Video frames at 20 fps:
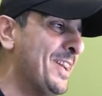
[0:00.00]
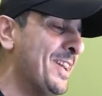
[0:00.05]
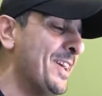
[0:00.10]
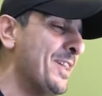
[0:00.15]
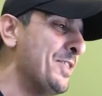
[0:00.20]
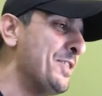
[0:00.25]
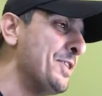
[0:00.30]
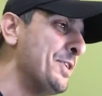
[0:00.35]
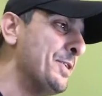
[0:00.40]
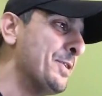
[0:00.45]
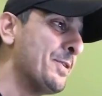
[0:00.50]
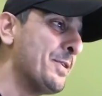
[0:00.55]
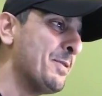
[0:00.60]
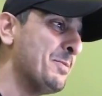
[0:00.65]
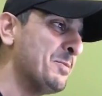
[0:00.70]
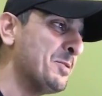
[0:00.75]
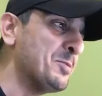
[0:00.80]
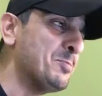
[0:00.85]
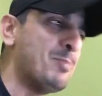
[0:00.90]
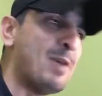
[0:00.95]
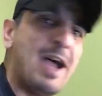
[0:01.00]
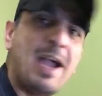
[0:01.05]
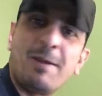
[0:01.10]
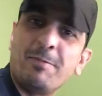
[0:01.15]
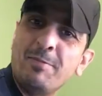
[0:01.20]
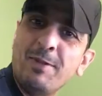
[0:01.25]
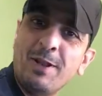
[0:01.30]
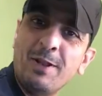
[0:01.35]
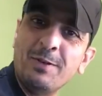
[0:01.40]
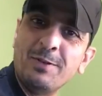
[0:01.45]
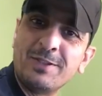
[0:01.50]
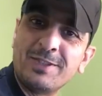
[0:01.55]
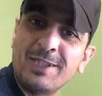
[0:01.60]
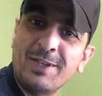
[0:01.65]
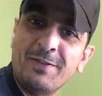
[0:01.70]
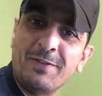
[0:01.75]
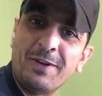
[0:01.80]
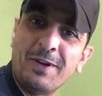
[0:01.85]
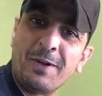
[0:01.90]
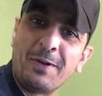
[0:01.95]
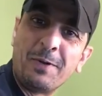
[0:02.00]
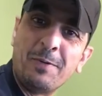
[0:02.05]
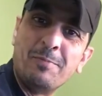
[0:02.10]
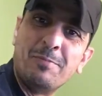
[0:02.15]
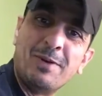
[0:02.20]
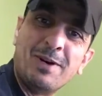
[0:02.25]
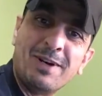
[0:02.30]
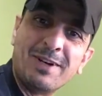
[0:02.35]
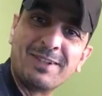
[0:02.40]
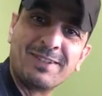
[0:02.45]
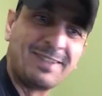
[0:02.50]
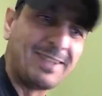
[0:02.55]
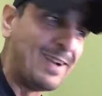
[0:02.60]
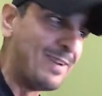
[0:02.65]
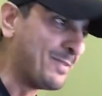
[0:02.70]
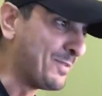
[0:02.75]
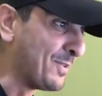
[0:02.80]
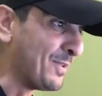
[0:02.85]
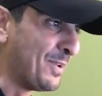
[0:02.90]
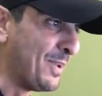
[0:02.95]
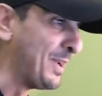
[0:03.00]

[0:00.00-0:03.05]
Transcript: Ethereum is back below $700 after